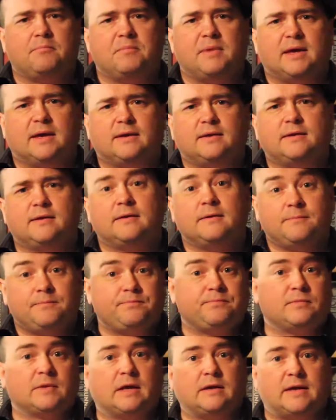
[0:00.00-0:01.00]
mid
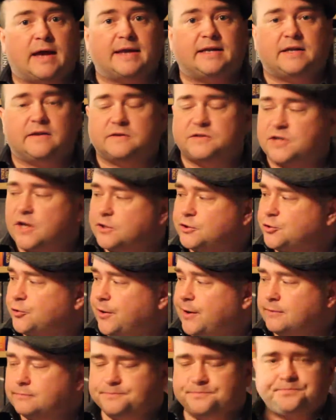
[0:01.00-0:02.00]
19th
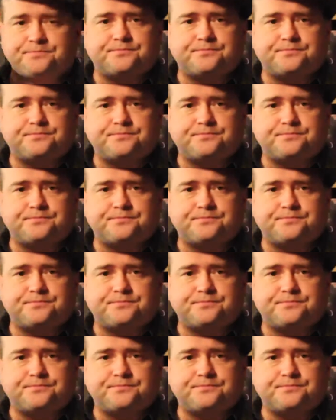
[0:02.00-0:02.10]
century.